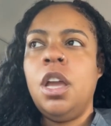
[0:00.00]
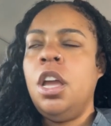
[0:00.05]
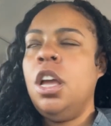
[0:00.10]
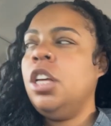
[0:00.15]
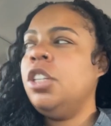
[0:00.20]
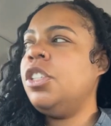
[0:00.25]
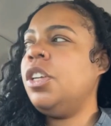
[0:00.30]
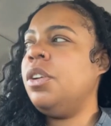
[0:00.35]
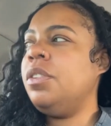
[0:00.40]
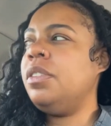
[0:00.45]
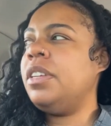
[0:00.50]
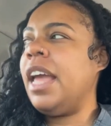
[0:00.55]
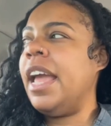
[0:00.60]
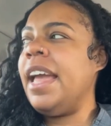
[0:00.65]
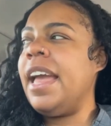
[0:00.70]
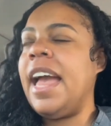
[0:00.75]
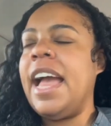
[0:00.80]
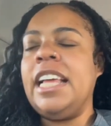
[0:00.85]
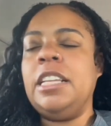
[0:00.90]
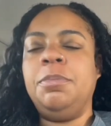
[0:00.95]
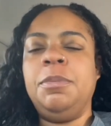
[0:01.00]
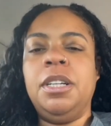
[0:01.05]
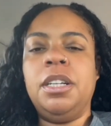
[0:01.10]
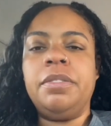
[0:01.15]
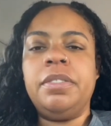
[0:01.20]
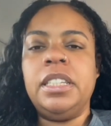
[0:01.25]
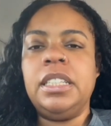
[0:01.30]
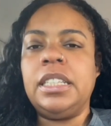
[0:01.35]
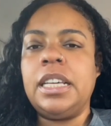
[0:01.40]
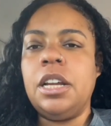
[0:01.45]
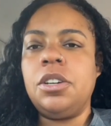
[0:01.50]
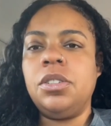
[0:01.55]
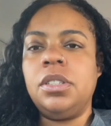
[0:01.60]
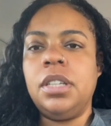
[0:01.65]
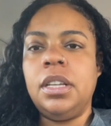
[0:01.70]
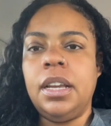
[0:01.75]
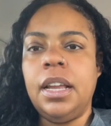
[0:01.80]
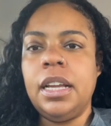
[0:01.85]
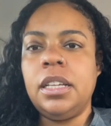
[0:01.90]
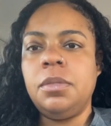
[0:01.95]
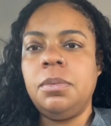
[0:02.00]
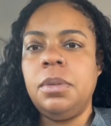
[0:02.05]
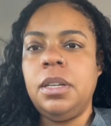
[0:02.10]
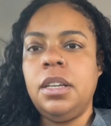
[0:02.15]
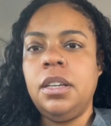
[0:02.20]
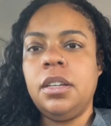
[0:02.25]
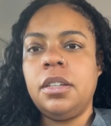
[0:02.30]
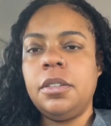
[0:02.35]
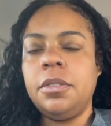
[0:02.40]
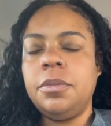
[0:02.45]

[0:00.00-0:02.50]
So they asked me to reschedule to next week.